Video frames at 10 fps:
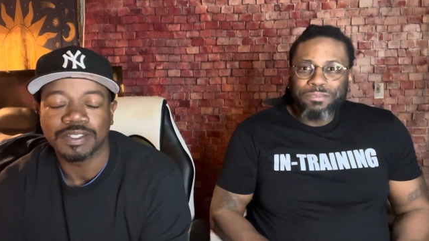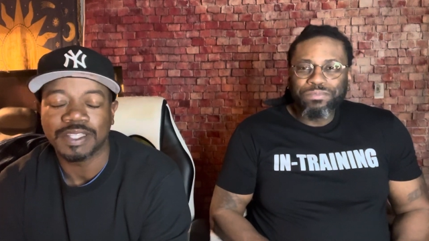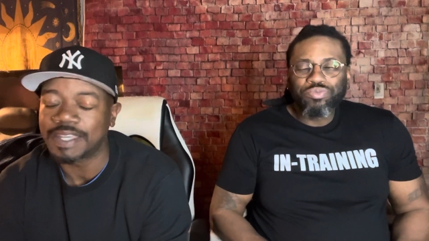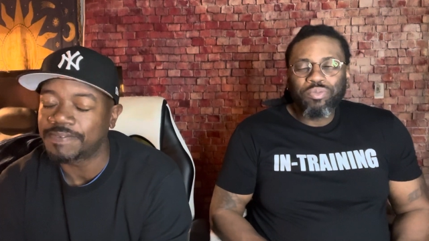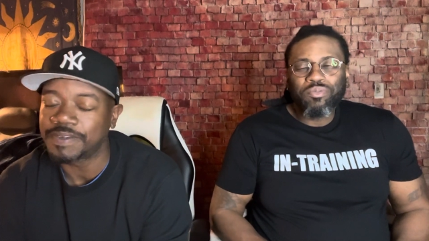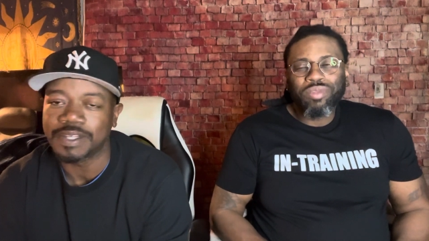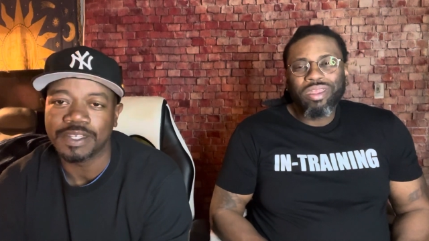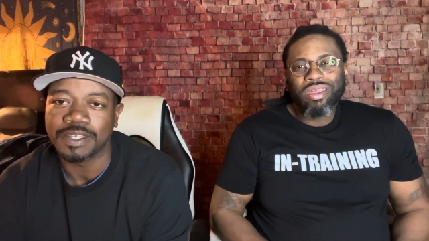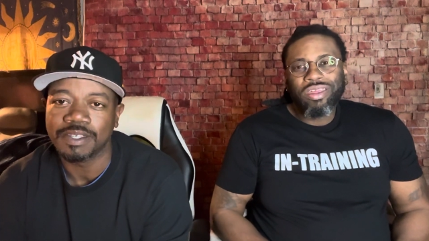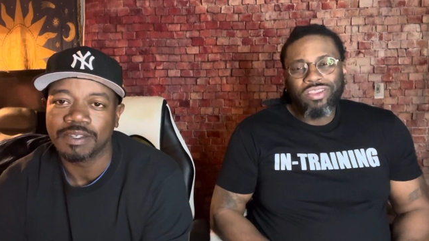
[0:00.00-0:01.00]

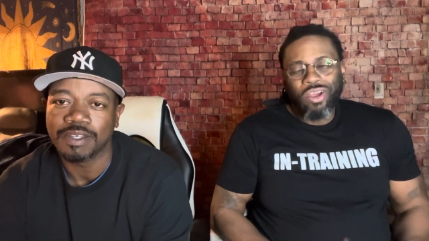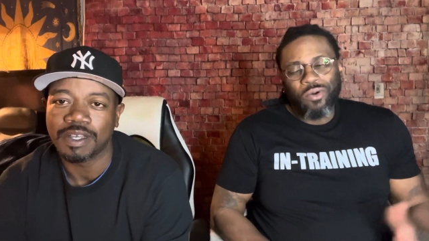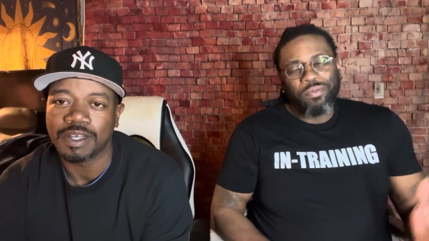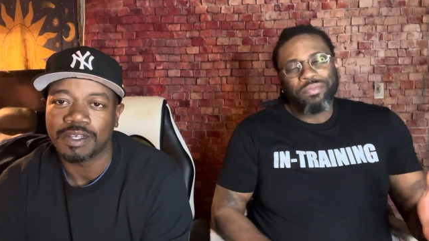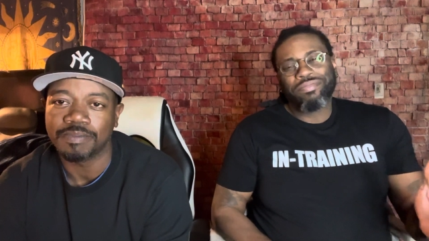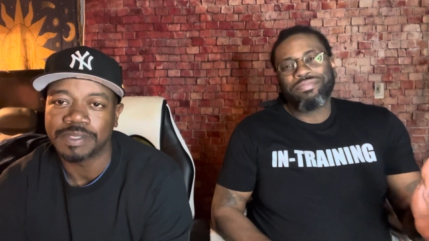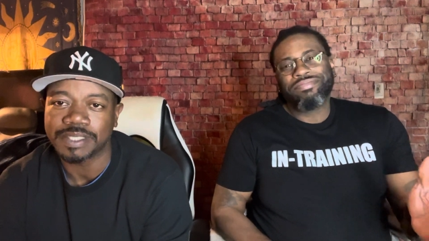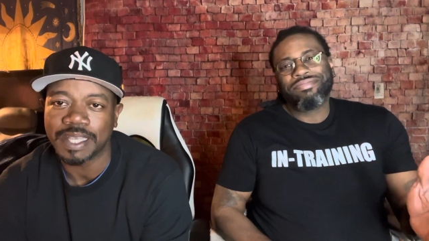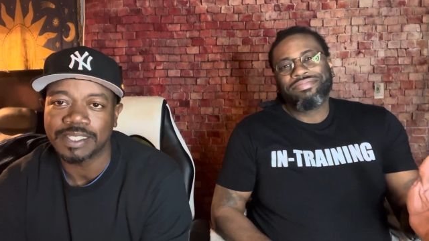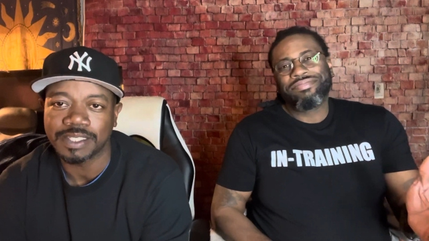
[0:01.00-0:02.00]
Speaker 1: Definitely so, uh,
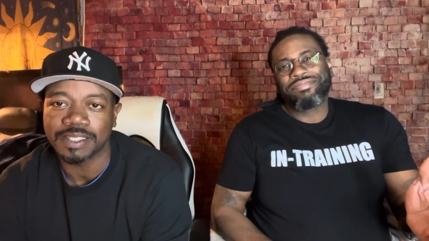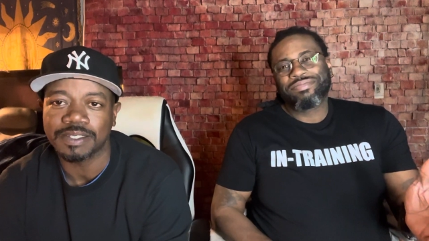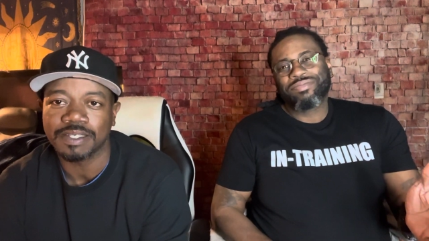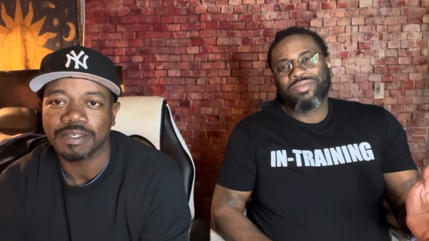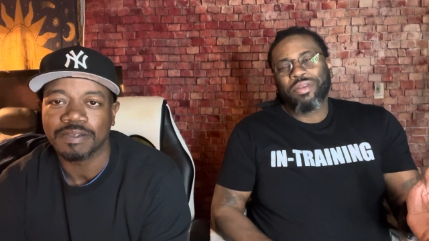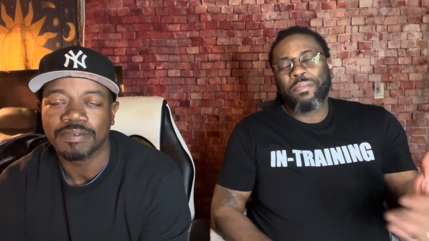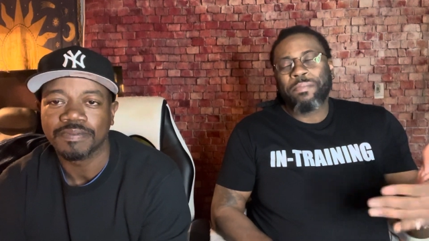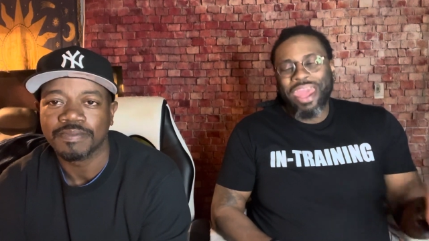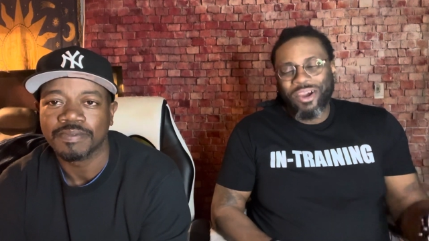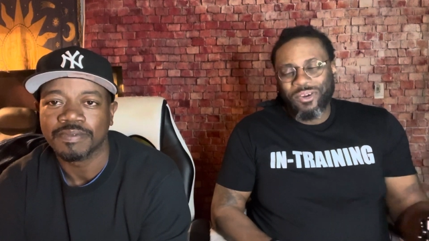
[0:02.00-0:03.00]
misogynistic.
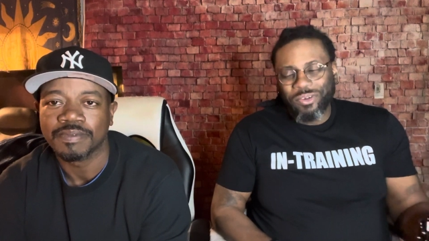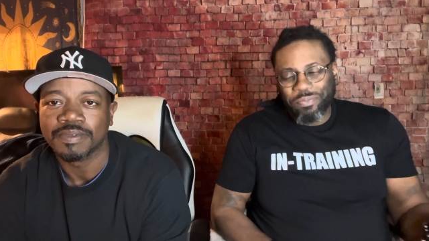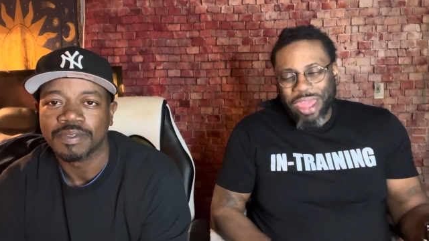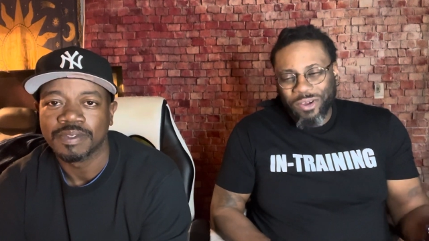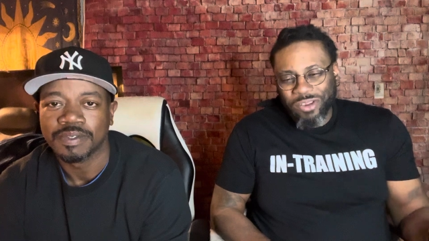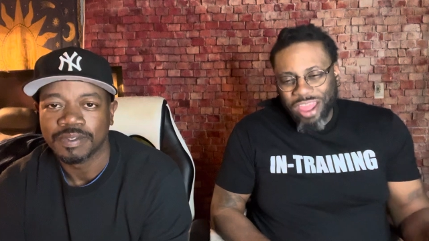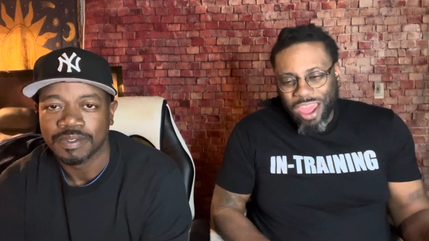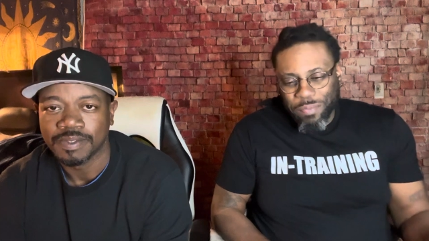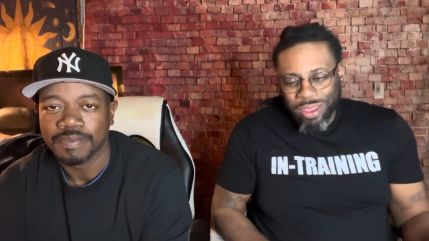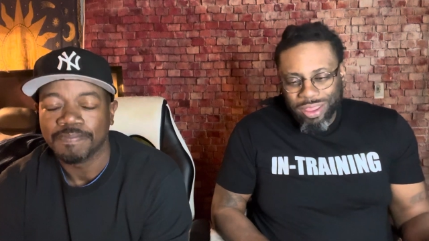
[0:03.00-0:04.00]
Speaker 2: Back on back on
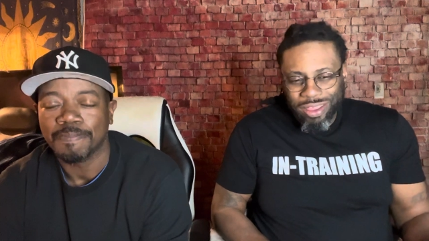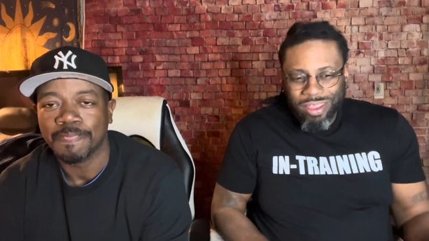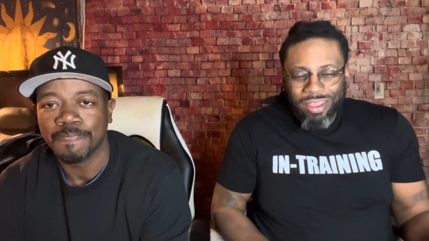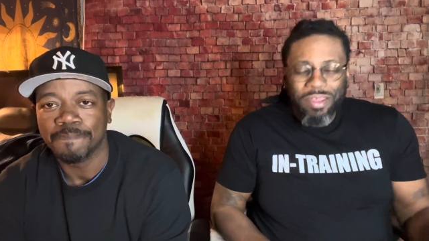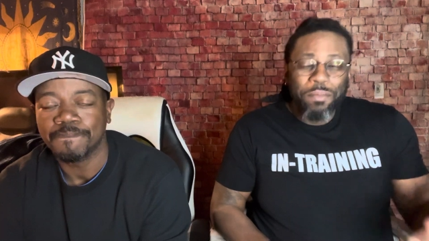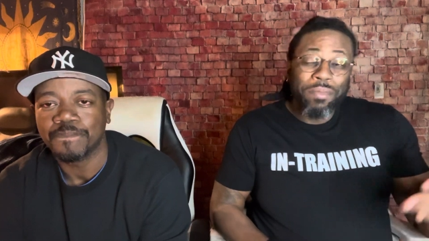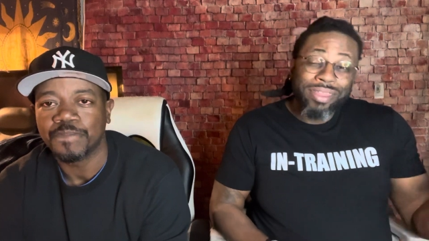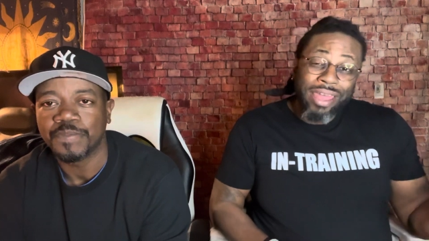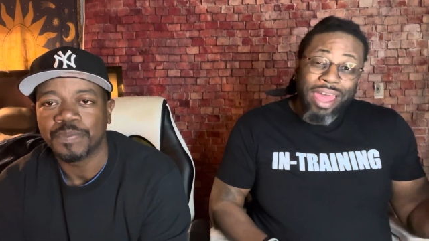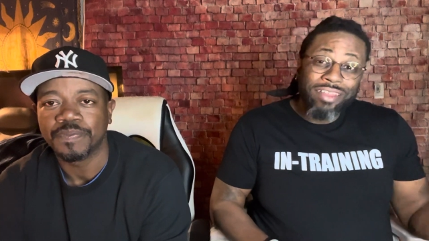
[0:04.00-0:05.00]
topic. Mm-hmm.
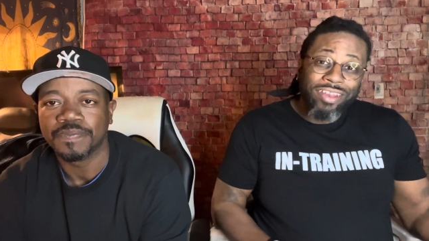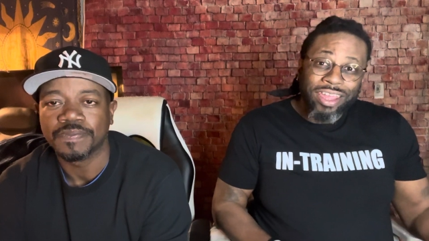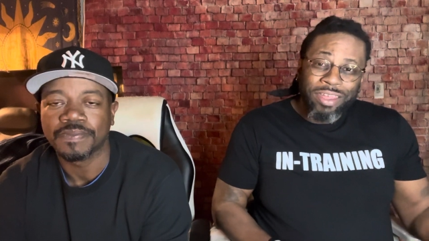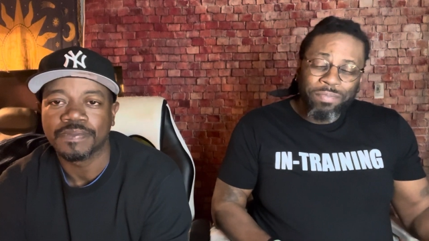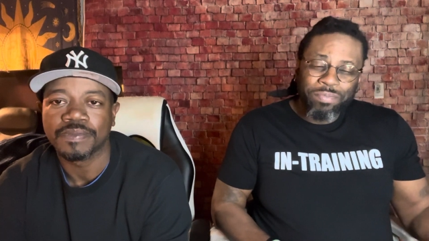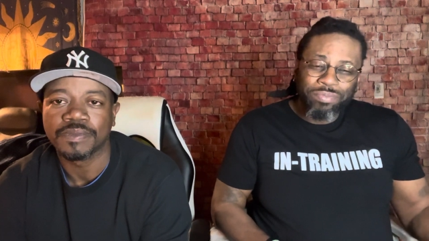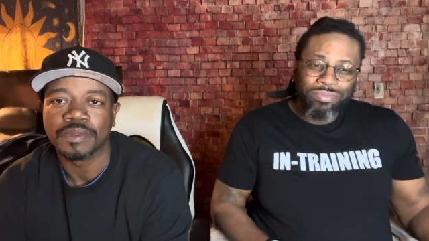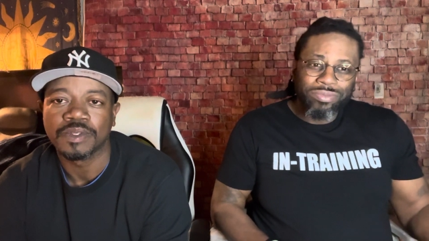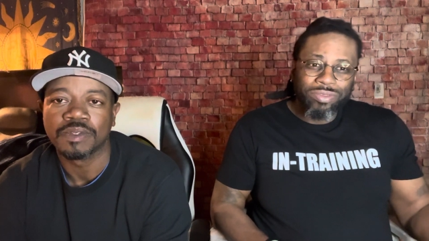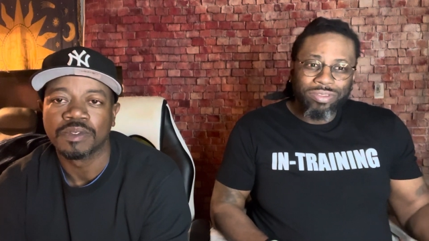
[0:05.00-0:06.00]
Misogyny
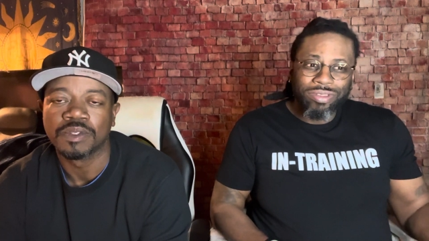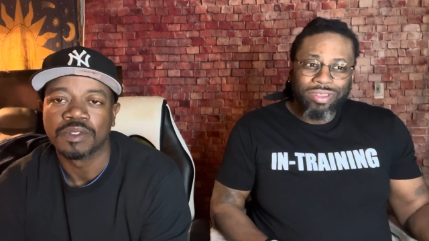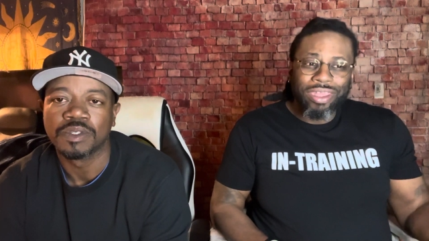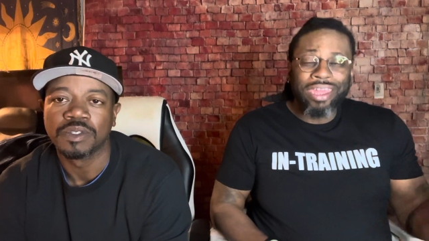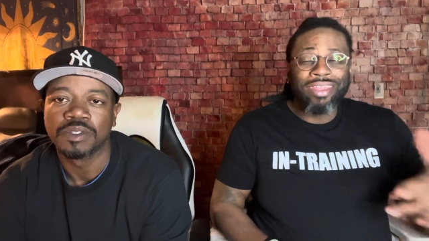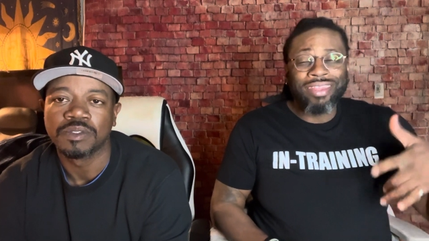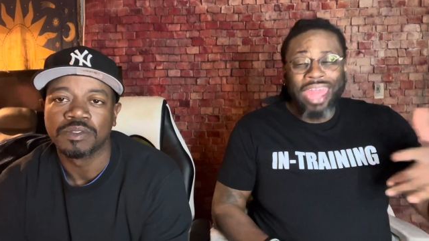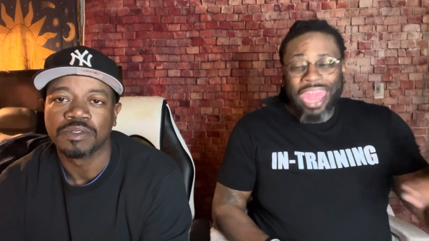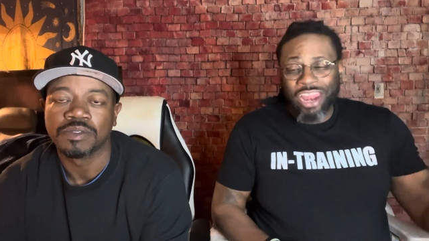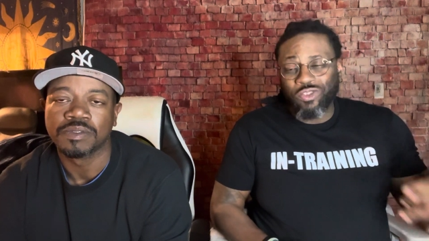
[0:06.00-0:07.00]
is the
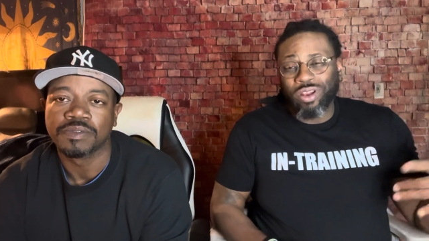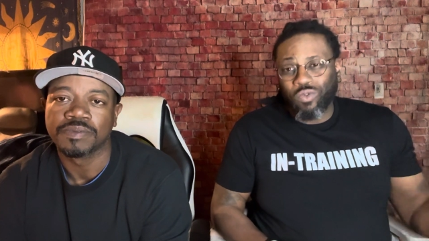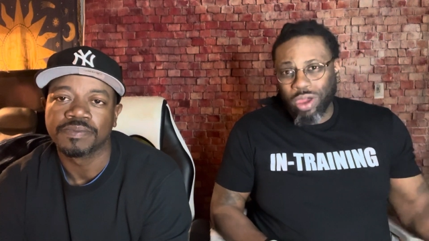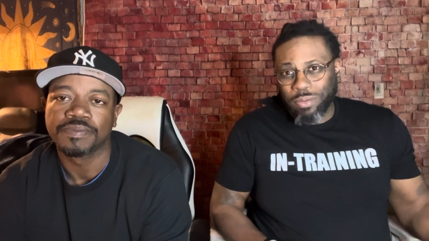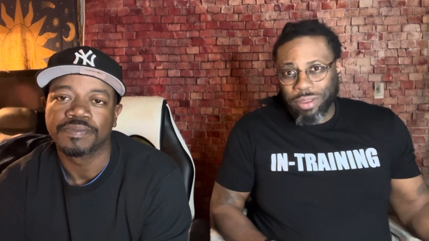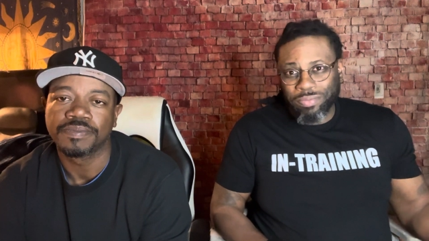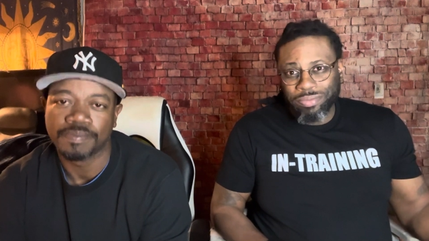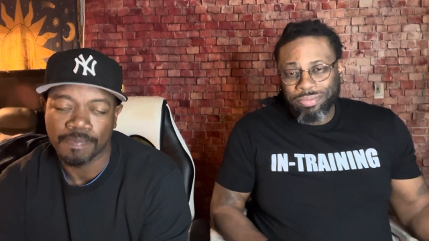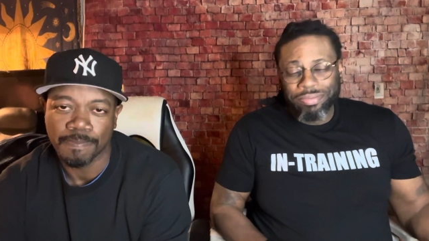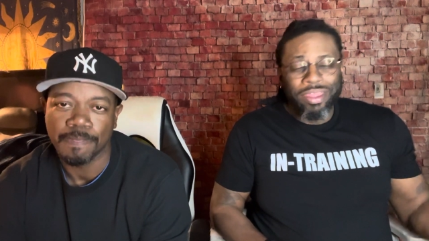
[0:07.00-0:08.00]
hatred of women.
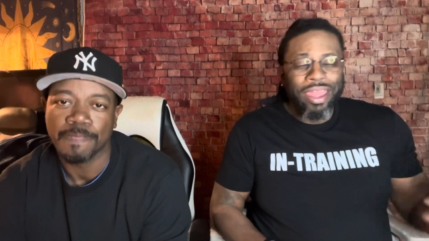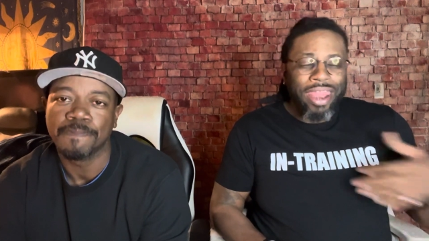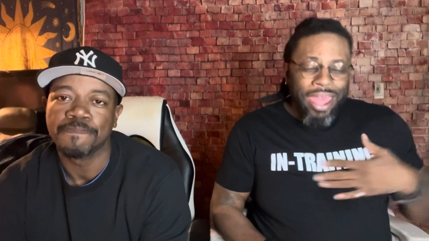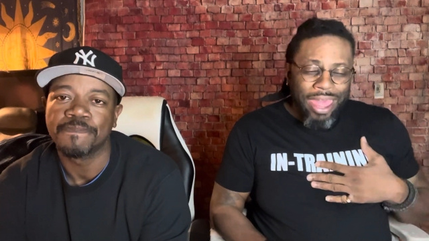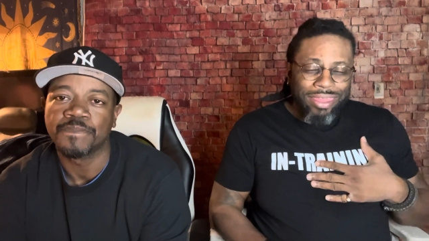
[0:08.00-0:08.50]
Mm-hmm. Like I